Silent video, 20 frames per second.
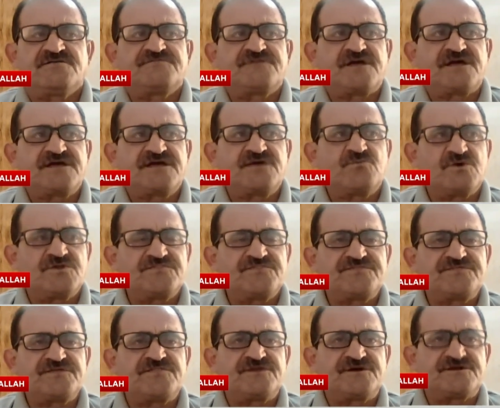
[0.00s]
he want
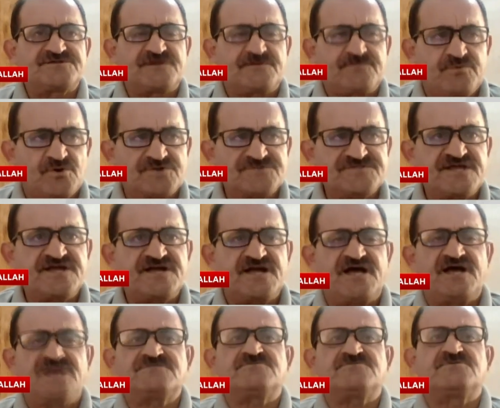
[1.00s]
their supporting,
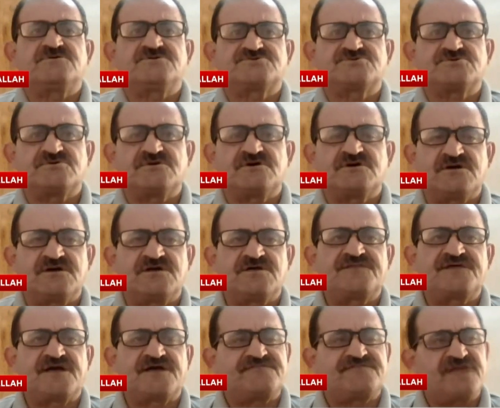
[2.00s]
and also
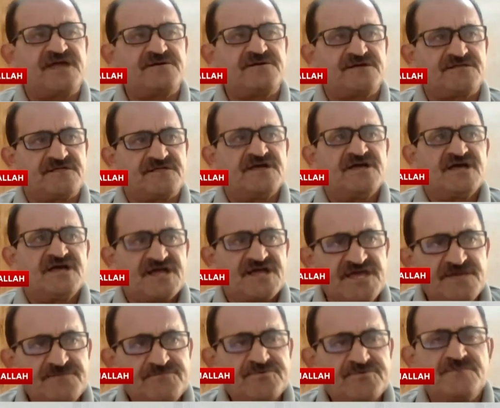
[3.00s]
he
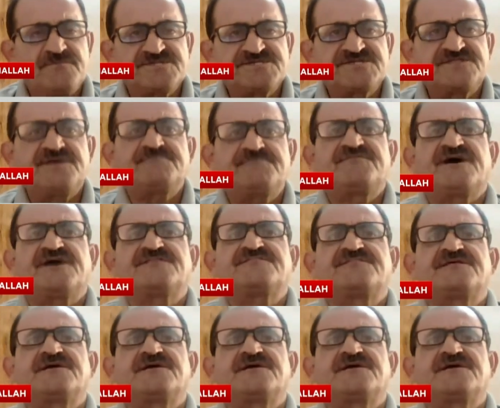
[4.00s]
promised them that